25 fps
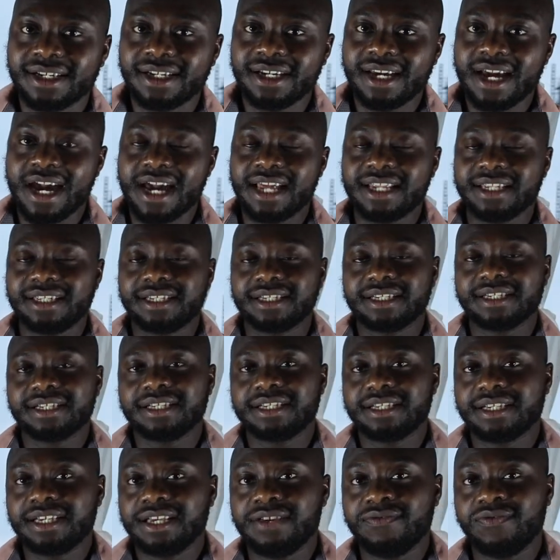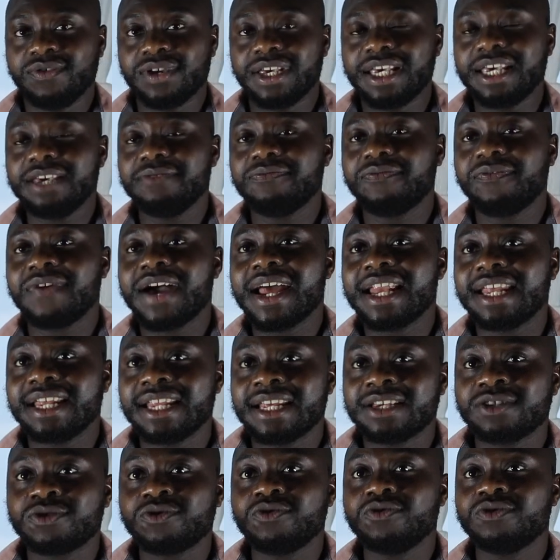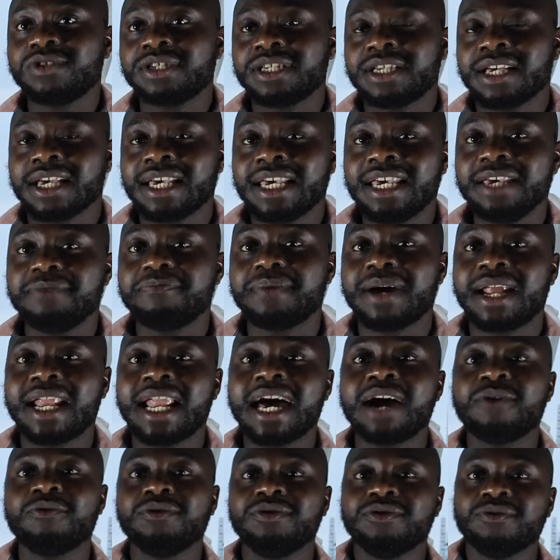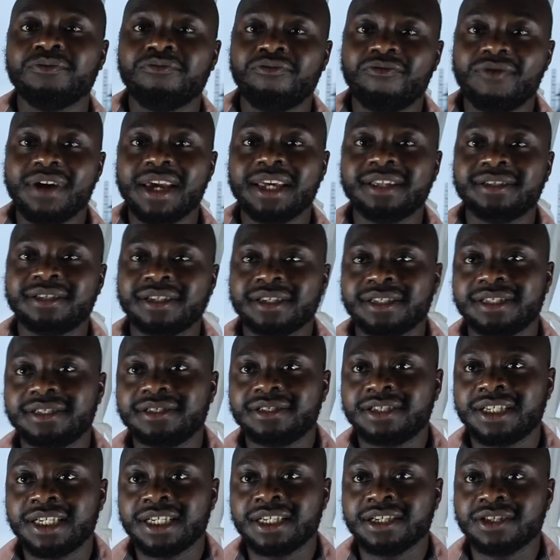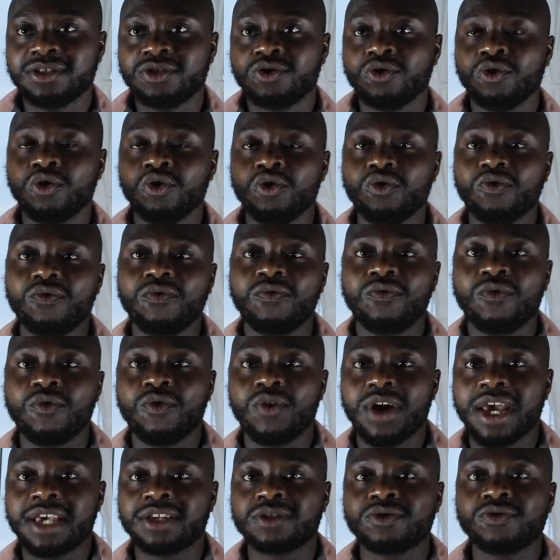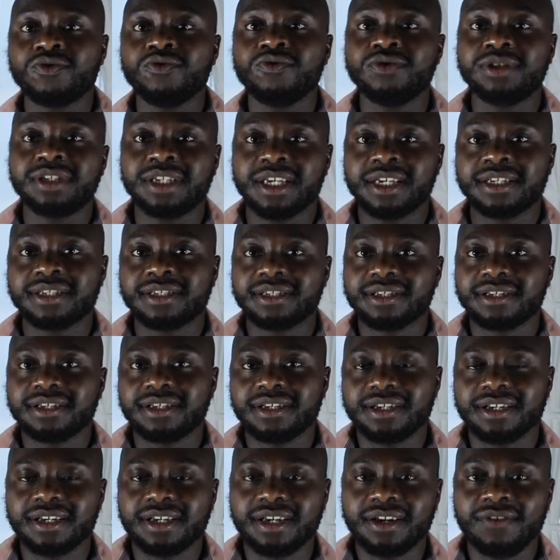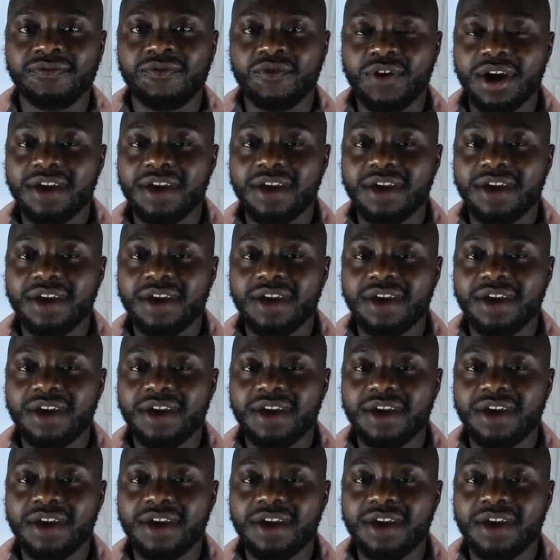And if you keep finding excuses and keep allowing your brain to look for excuses for